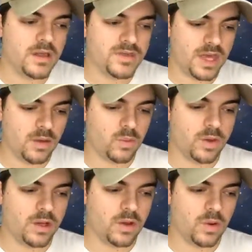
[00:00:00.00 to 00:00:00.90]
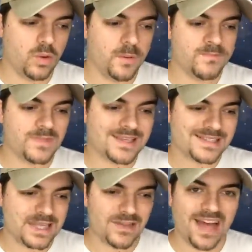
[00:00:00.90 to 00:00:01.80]
They will
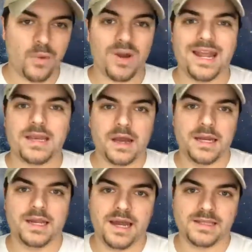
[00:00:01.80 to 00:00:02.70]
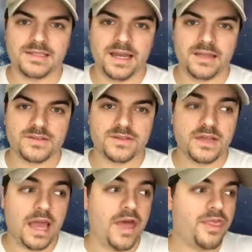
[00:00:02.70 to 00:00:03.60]
sell that one at 99 cents,
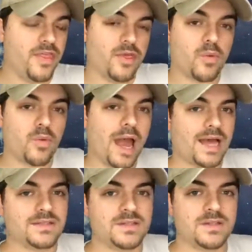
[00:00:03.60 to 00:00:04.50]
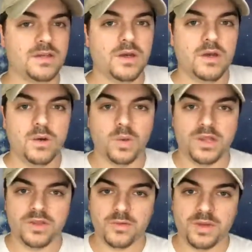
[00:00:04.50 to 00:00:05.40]
and then the rest
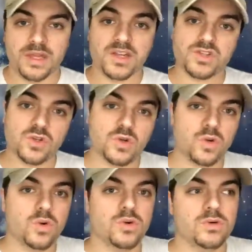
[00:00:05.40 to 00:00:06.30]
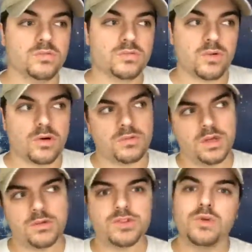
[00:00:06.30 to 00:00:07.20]
will either be like $2 or
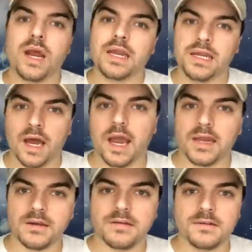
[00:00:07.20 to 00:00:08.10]
$2.99,